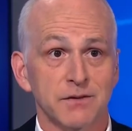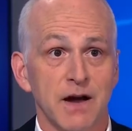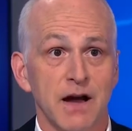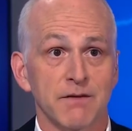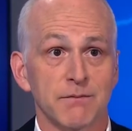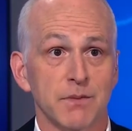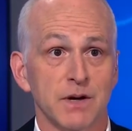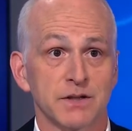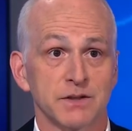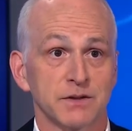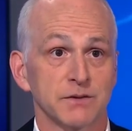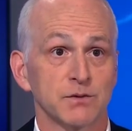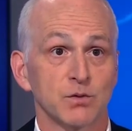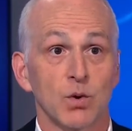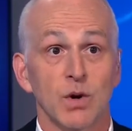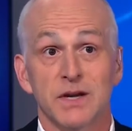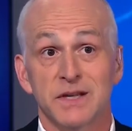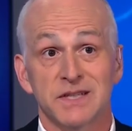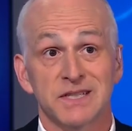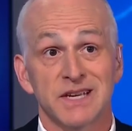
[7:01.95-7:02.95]
5 months of
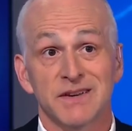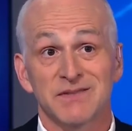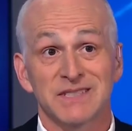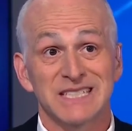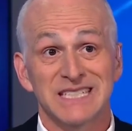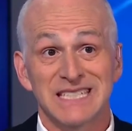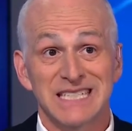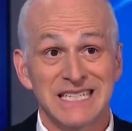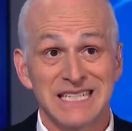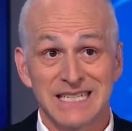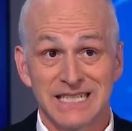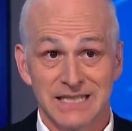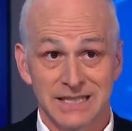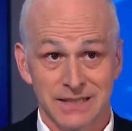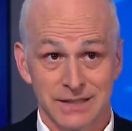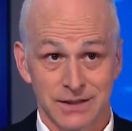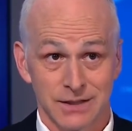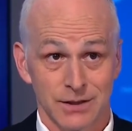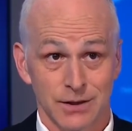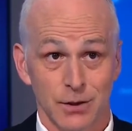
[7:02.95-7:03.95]
2017,
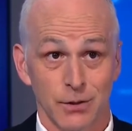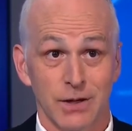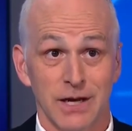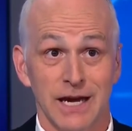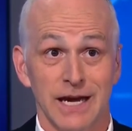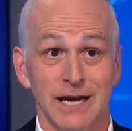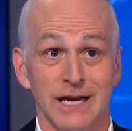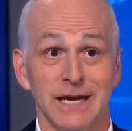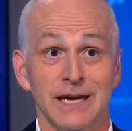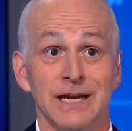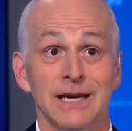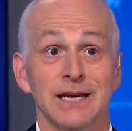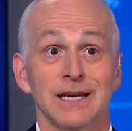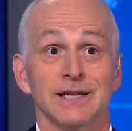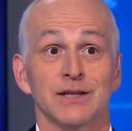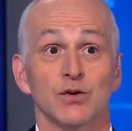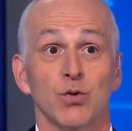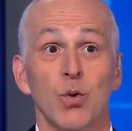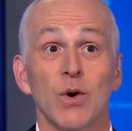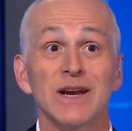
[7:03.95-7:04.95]
okay?
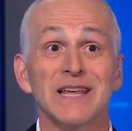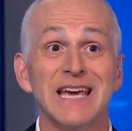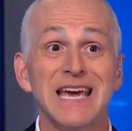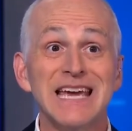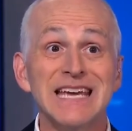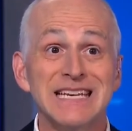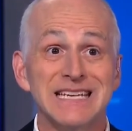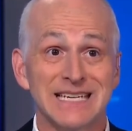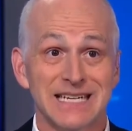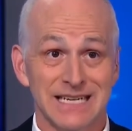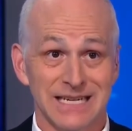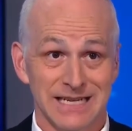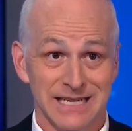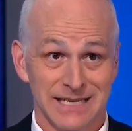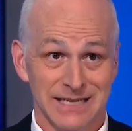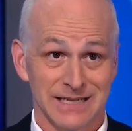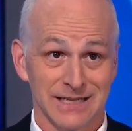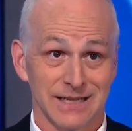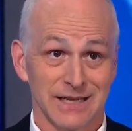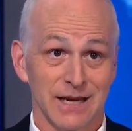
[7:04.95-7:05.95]
2018,
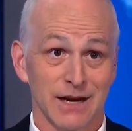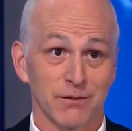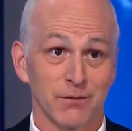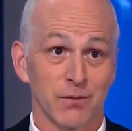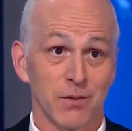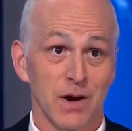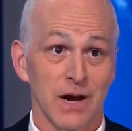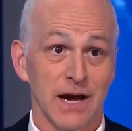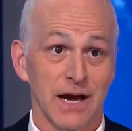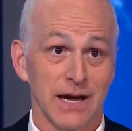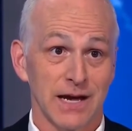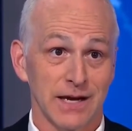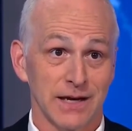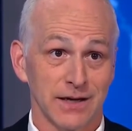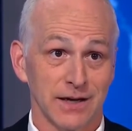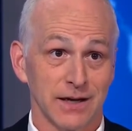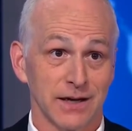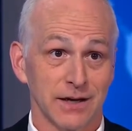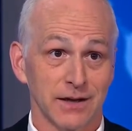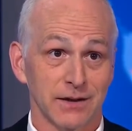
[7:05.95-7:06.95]
the FY,
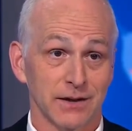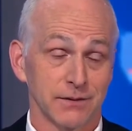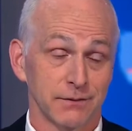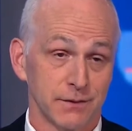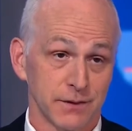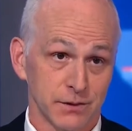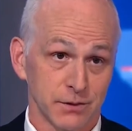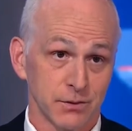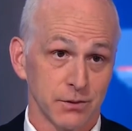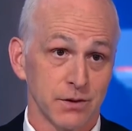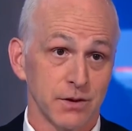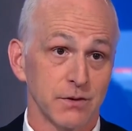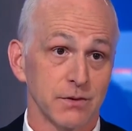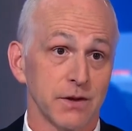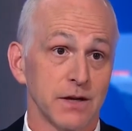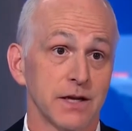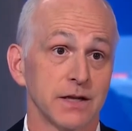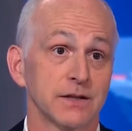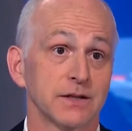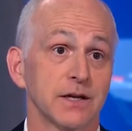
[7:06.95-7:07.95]
the fiscal
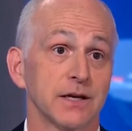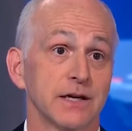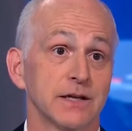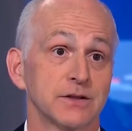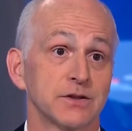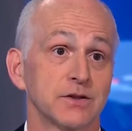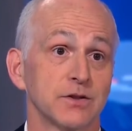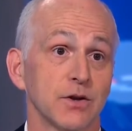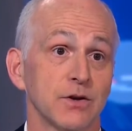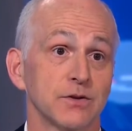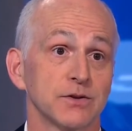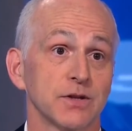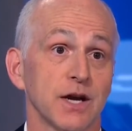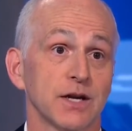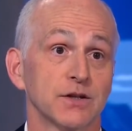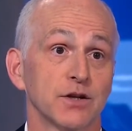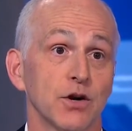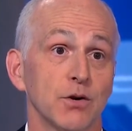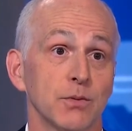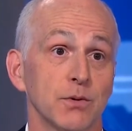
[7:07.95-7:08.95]
year that starts
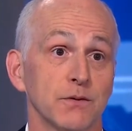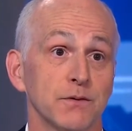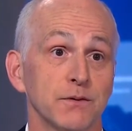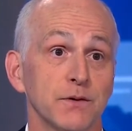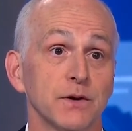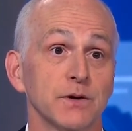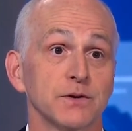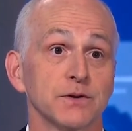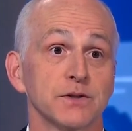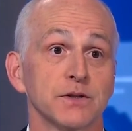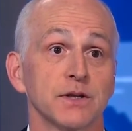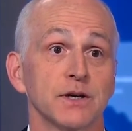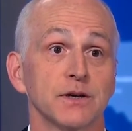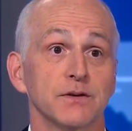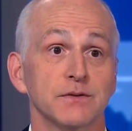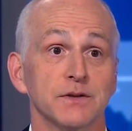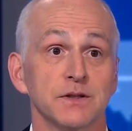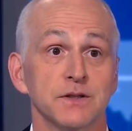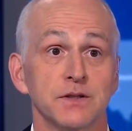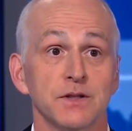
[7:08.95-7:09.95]
October 1st
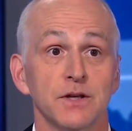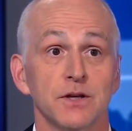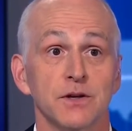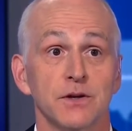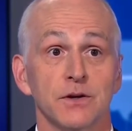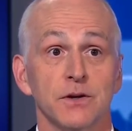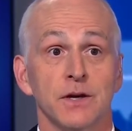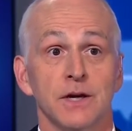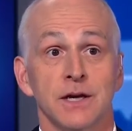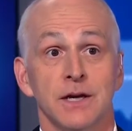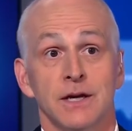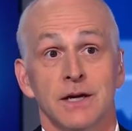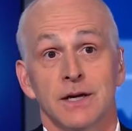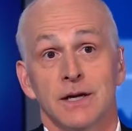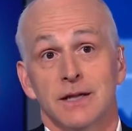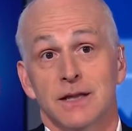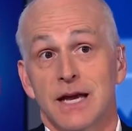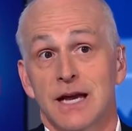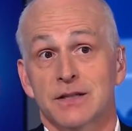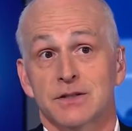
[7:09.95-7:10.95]
of this year,
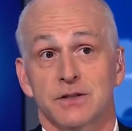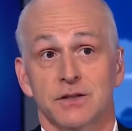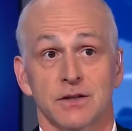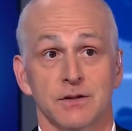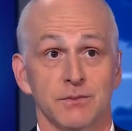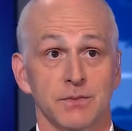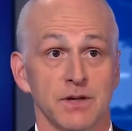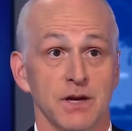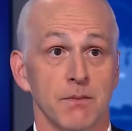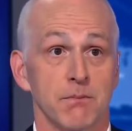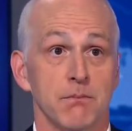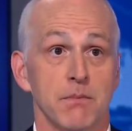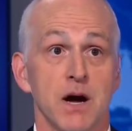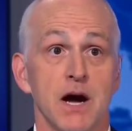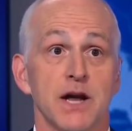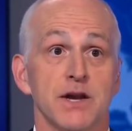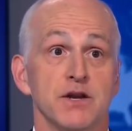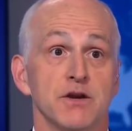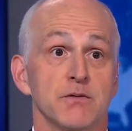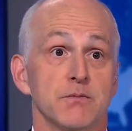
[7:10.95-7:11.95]
that's going to be a
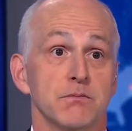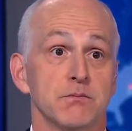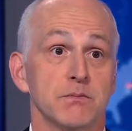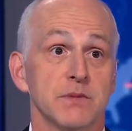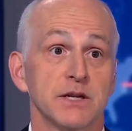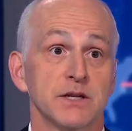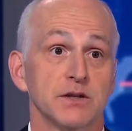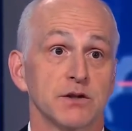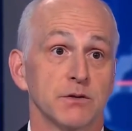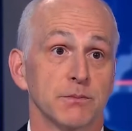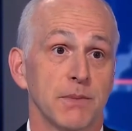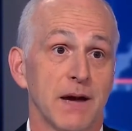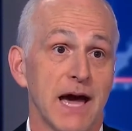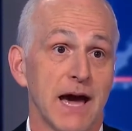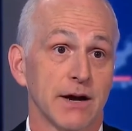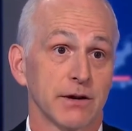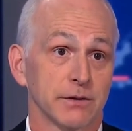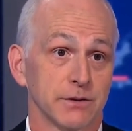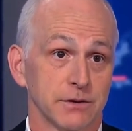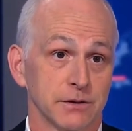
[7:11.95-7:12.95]
monumental
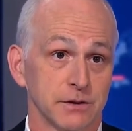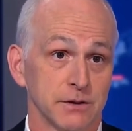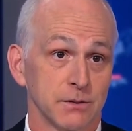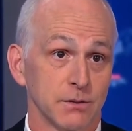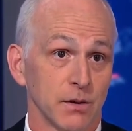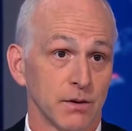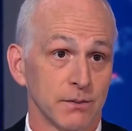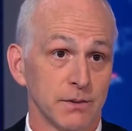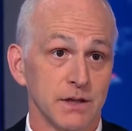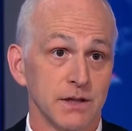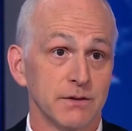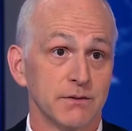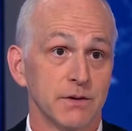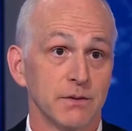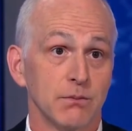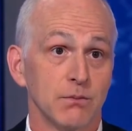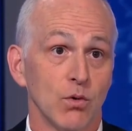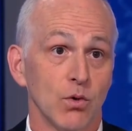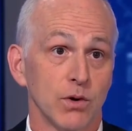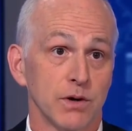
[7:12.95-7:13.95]
battle. It's going to be
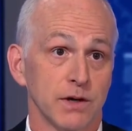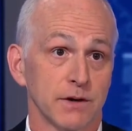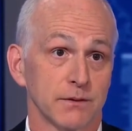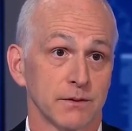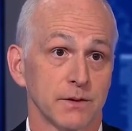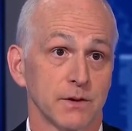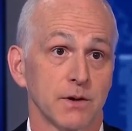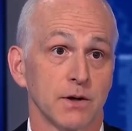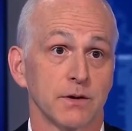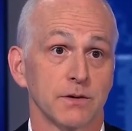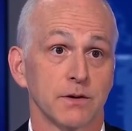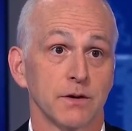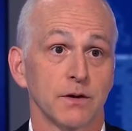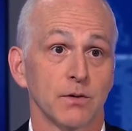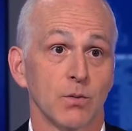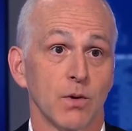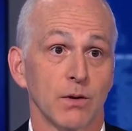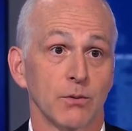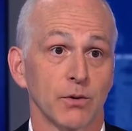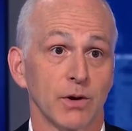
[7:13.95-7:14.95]
even more difficult than
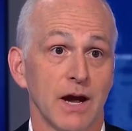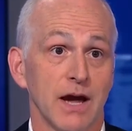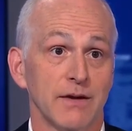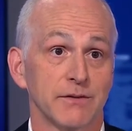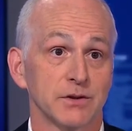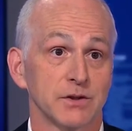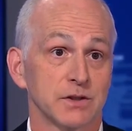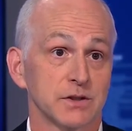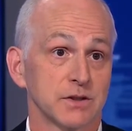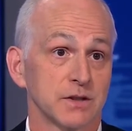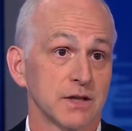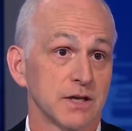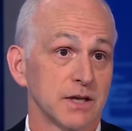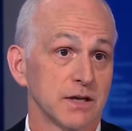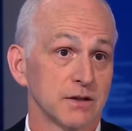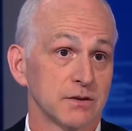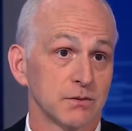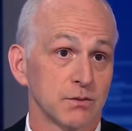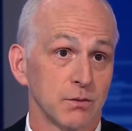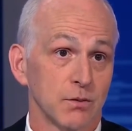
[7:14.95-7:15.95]
the one we're having just to
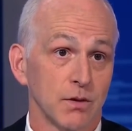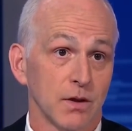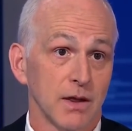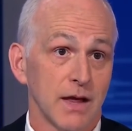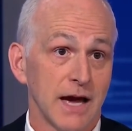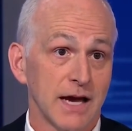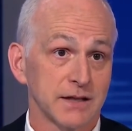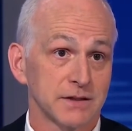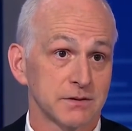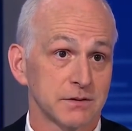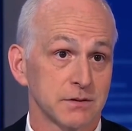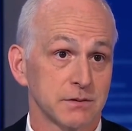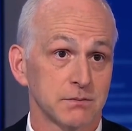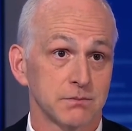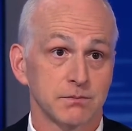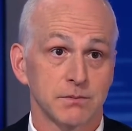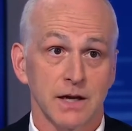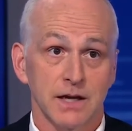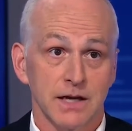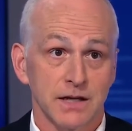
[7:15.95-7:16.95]
get us through the last,
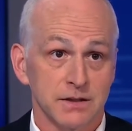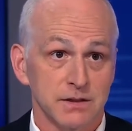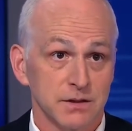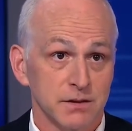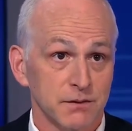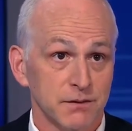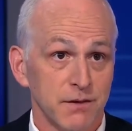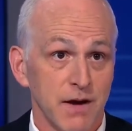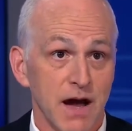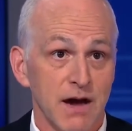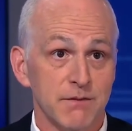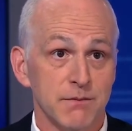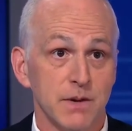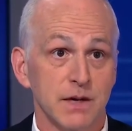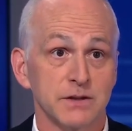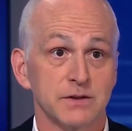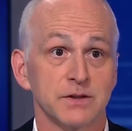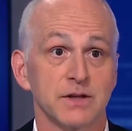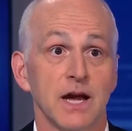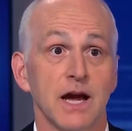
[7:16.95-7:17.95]
I guess it's 5
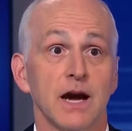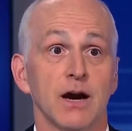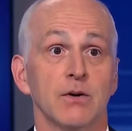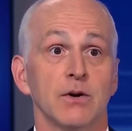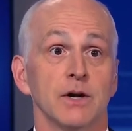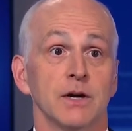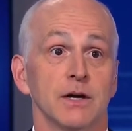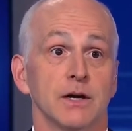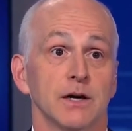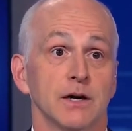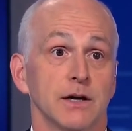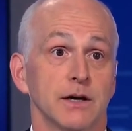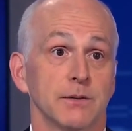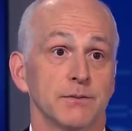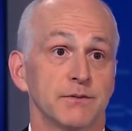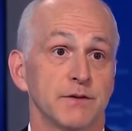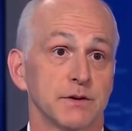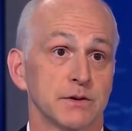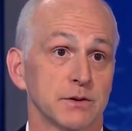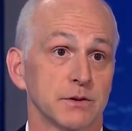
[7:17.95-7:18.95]
months now,
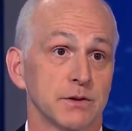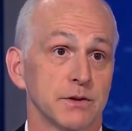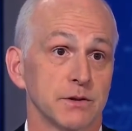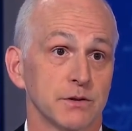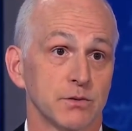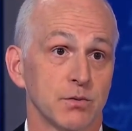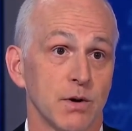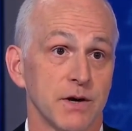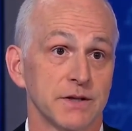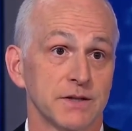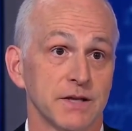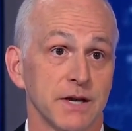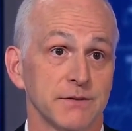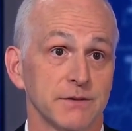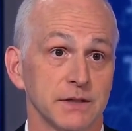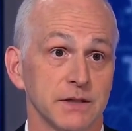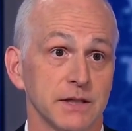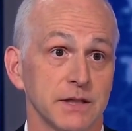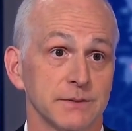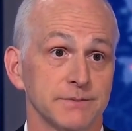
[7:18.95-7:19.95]
of fiscal year
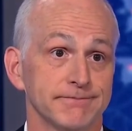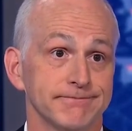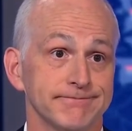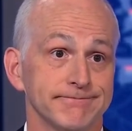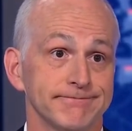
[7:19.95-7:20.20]
2017.